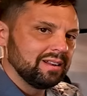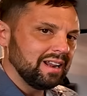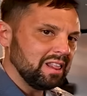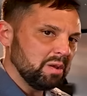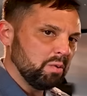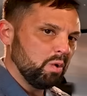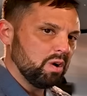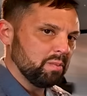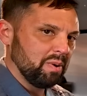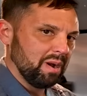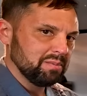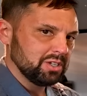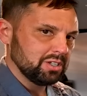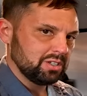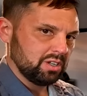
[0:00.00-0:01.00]
Now the water
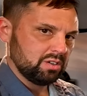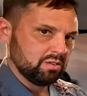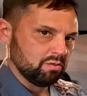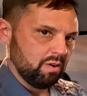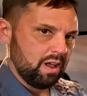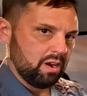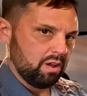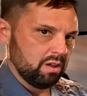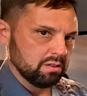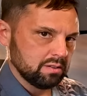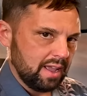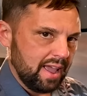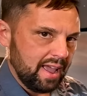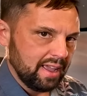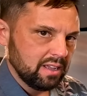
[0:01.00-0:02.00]
pump just doesn't run all
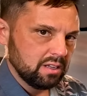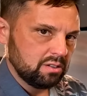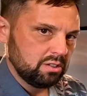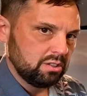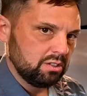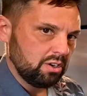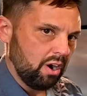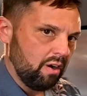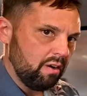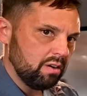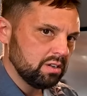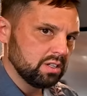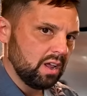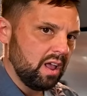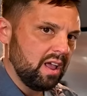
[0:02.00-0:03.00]
day. It
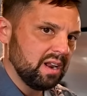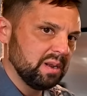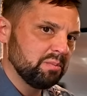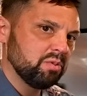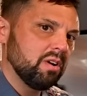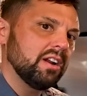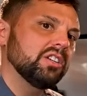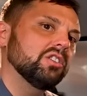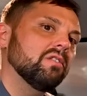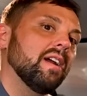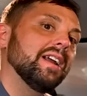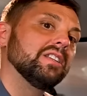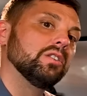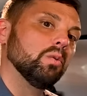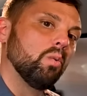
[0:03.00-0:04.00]
turns on and
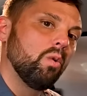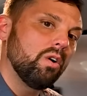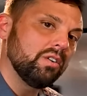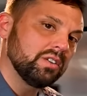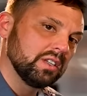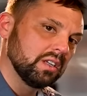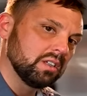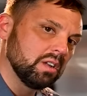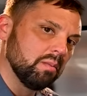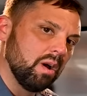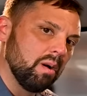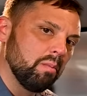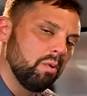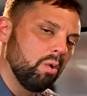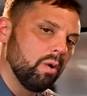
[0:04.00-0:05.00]
pressurizes the water system
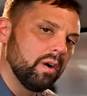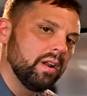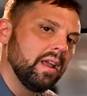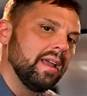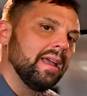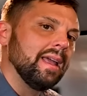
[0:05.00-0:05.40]
on board.